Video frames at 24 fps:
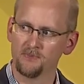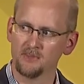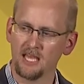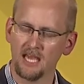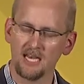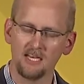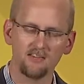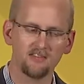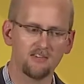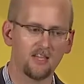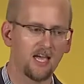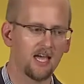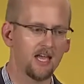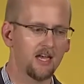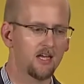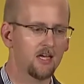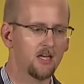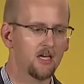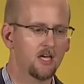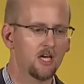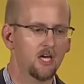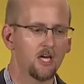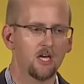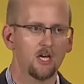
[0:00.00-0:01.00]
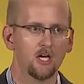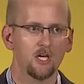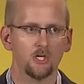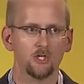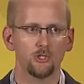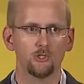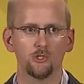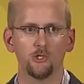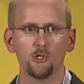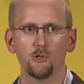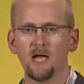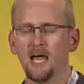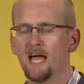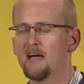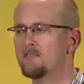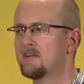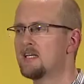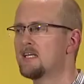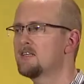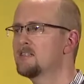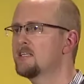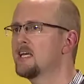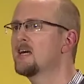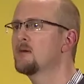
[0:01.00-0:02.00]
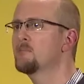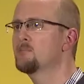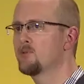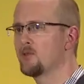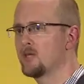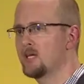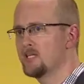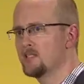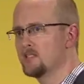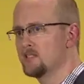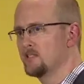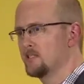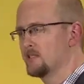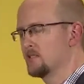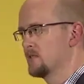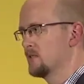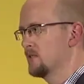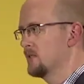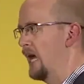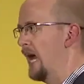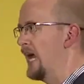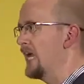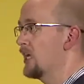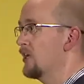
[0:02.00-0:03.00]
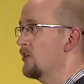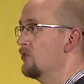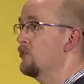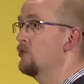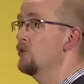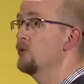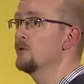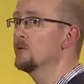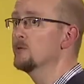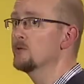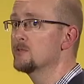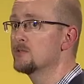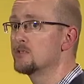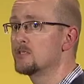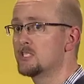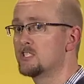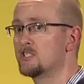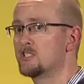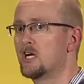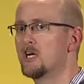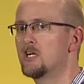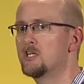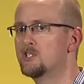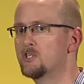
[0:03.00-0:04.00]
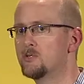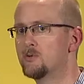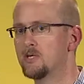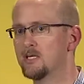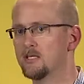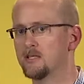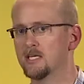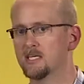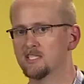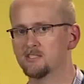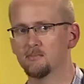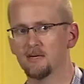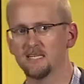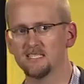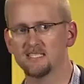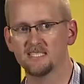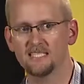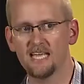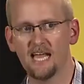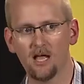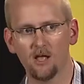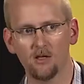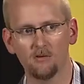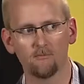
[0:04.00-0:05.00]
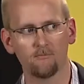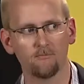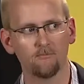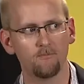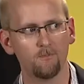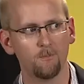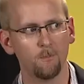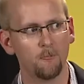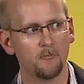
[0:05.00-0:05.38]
And he said, do you have any templates I can use to start doing this myself?